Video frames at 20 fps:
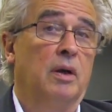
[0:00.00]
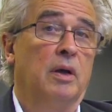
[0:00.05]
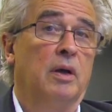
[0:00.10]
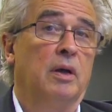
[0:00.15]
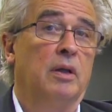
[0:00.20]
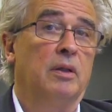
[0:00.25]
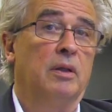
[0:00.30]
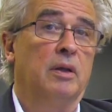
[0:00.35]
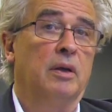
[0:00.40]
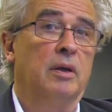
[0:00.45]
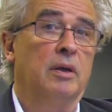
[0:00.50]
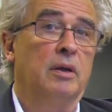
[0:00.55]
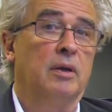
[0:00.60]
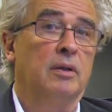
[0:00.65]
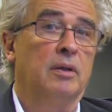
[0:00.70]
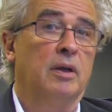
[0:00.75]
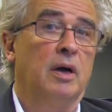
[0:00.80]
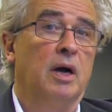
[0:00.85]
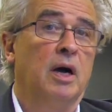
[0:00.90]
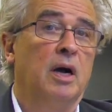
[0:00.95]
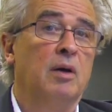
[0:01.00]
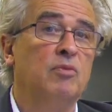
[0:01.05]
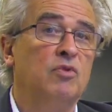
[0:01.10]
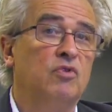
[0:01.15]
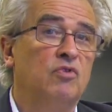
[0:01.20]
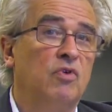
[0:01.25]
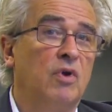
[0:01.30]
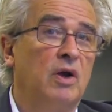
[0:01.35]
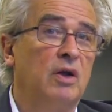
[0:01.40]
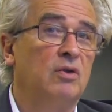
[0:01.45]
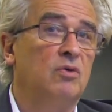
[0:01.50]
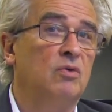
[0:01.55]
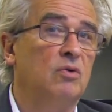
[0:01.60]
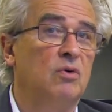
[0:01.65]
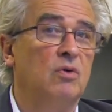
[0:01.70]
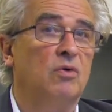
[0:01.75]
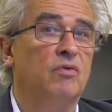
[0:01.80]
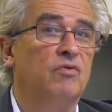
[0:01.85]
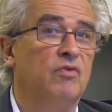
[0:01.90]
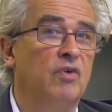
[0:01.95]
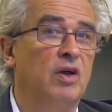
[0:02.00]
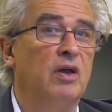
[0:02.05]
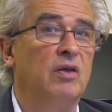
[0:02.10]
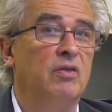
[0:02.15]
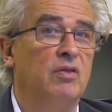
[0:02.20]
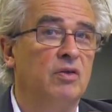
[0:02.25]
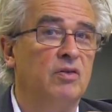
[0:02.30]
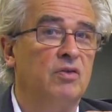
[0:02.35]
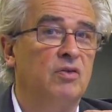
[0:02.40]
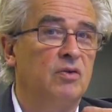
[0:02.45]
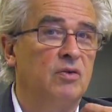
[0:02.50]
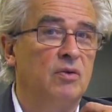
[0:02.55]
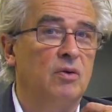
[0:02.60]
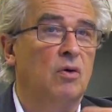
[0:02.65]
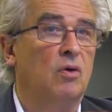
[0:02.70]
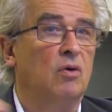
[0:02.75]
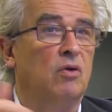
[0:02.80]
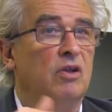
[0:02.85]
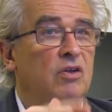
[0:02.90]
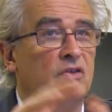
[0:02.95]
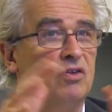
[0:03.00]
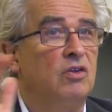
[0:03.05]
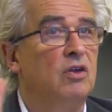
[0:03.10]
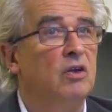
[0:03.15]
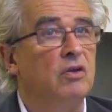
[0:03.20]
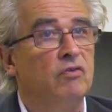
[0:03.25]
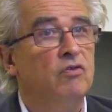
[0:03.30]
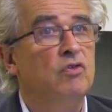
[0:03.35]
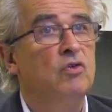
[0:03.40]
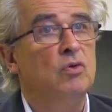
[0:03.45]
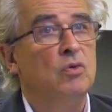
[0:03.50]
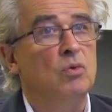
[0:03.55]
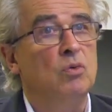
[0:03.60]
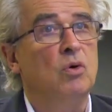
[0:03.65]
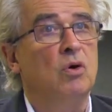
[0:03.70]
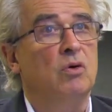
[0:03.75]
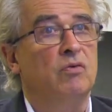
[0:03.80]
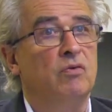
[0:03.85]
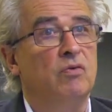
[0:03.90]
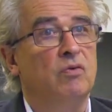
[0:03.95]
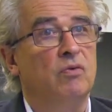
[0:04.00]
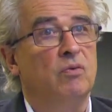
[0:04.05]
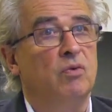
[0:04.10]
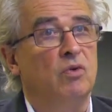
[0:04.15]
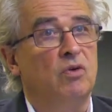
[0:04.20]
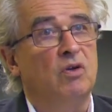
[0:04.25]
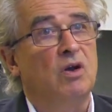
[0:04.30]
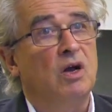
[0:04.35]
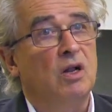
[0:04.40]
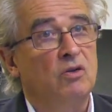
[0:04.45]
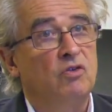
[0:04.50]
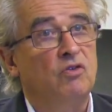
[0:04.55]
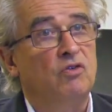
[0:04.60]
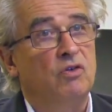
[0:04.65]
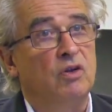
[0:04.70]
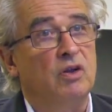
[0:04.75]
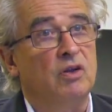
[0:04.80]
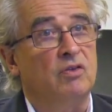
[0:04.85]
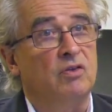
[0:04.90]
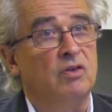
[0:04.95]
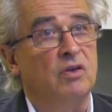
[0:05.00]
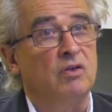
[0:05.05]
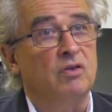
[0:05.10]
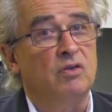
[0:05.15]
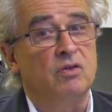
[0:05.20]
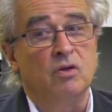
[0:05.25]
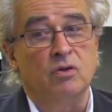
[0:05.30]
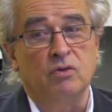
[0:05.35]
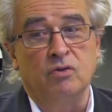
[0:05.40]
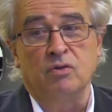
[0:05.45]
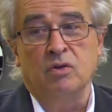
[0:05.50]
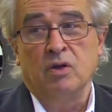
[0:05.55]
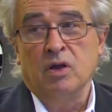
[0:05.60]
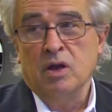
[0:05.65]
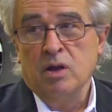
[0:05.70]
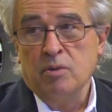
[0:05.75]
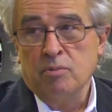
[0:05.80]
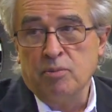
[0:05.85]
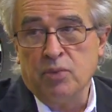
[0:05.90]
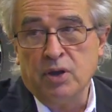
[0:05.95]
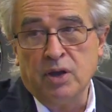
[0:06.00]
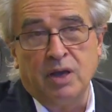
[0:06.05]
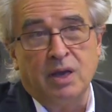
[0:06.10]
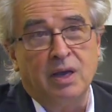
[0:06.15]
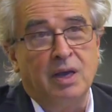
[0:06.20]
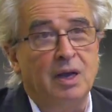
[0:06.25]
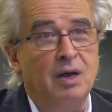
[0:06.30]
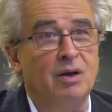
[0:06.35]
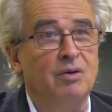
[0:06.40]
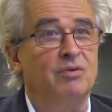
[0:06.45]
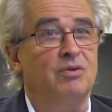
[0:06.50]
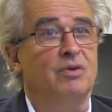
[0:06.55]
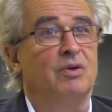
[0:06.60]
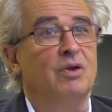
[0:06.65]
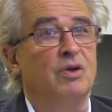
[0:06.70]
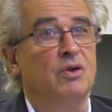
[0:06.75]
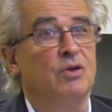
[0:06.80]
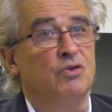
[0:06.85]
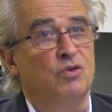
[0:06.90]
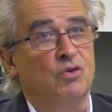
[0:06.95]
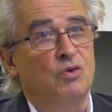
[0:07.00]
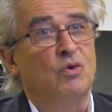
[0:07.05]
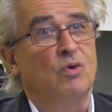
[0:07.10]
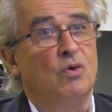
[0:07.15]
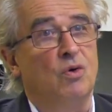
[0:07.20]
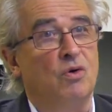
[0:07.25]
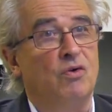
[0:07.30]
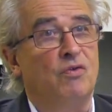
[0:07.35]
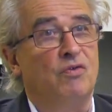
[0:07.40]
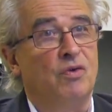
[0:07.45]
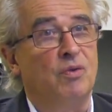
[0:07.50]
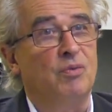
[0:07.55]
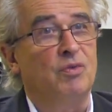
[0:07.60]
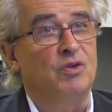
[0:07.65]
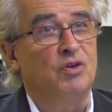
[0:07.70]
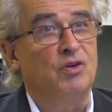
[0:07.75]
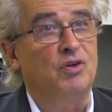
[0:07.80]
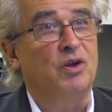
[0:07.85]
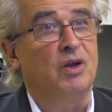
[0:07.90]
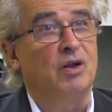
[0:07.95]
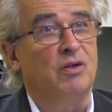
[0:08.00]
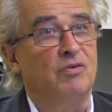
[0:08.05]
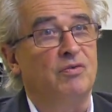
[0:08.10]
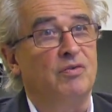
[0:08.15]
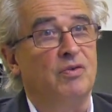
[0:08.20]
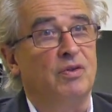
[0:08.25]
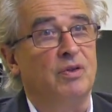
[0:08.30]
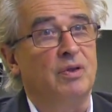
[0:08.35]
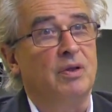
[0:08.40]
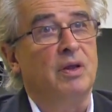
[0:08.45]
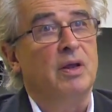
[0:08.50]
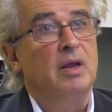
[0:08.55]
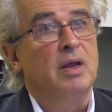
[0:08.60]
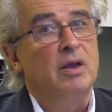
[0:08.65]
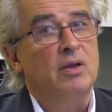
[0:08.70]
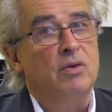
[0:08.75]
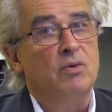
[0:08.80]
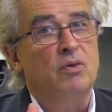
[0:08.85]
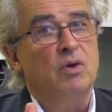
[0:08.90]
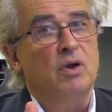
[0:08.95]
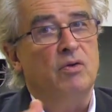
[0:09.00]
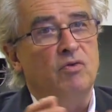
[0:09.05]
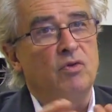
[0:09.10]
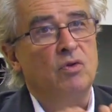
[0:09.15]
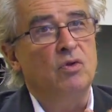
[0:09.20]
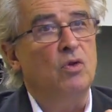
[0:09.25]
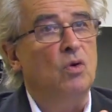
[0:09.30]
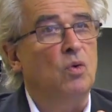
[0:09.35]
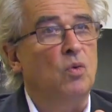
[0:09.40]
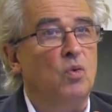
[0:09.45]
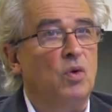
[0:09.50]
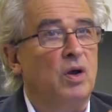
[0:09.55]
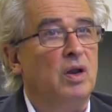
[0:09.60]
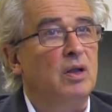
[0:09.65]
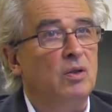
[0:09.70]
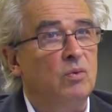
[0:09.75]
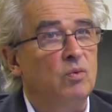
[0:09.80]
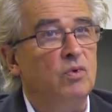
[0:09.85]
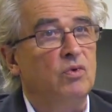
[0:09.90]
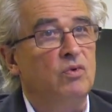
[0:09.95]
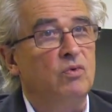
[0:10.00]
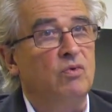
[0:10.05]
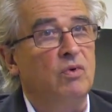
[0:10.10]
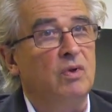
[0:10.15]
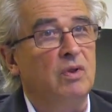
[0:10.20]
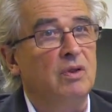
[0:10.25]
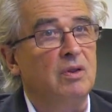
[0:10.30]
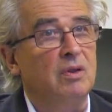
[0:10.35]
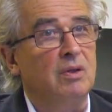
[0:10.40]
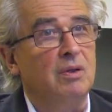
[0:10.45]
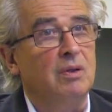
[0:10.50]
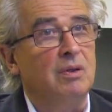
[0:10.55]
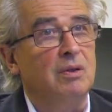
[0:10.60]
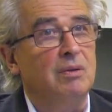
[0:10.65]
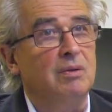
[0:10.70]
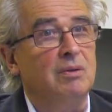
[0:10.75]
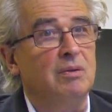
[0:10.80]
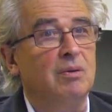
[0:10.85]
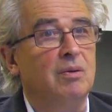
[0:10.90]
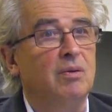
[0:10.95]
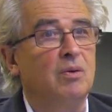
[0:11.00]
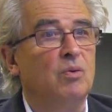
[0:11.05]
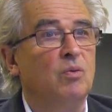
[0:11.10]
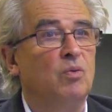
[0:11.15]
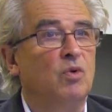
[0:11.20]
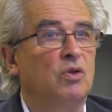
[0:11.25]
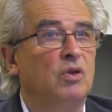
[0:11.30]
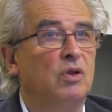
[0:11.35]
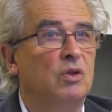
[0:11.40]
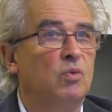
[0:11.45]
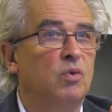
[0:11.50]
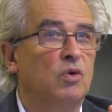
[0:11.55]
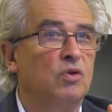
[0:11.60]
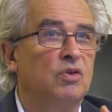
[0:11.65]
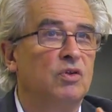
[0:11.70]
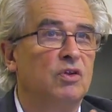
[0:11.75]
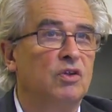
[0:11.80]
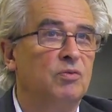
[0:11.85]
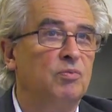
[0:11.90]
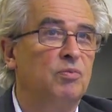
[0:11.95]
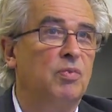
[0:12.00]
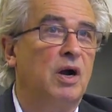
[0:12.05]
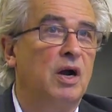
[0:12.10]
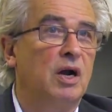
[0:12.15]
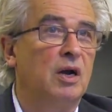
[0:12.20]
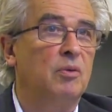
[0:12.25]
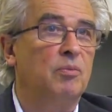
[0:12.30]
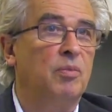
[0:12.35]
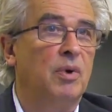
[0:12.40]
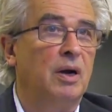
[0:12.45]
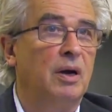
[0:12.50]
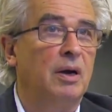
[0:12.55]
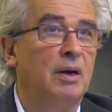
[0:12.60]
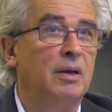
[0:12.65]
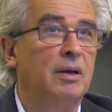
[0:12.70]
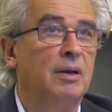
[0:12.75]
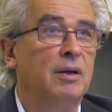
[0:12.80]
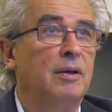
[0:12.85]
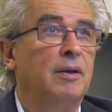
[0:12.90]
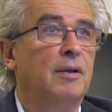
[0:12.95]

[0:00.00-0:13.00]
And I'm trying to convey this holistic view of what culture is. It's not picking out a score from the shelf, and you have to know when it was written, what it was inspired by,